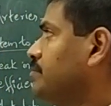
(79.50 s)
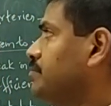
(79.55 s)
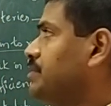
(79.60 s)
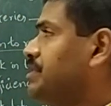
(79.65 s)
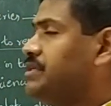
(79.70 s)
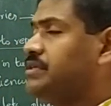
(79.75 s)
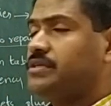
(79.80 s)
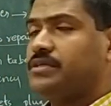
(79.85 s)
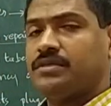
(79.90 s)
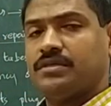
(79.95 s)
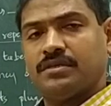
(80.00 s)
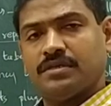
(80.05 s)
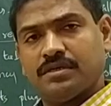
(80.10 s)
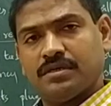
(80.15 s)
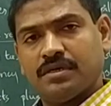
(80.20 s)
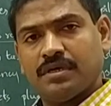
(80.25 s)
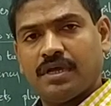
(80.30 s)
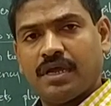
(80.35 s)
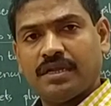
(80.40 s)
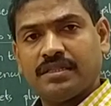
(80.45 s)
means
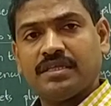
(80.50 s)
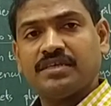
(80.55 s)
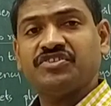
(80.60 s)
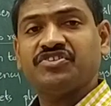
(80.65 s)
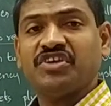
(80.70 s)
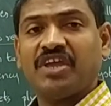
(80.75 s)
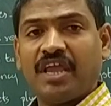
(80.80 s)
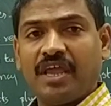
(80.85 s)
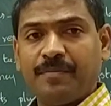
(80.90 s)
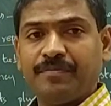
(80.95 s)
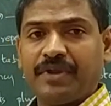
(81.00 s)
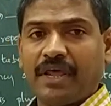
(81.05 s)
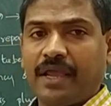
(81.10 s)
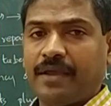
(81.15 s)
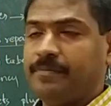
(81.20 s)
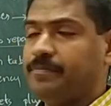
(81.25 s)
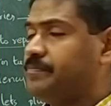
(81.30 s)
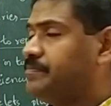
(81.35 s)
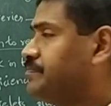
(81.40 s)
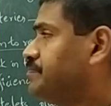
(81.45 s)
at the same
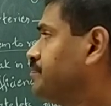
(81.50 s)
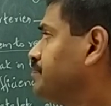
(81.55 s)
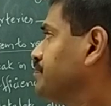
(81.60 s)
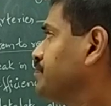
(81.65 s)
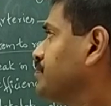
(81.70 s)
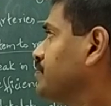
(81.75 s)
time,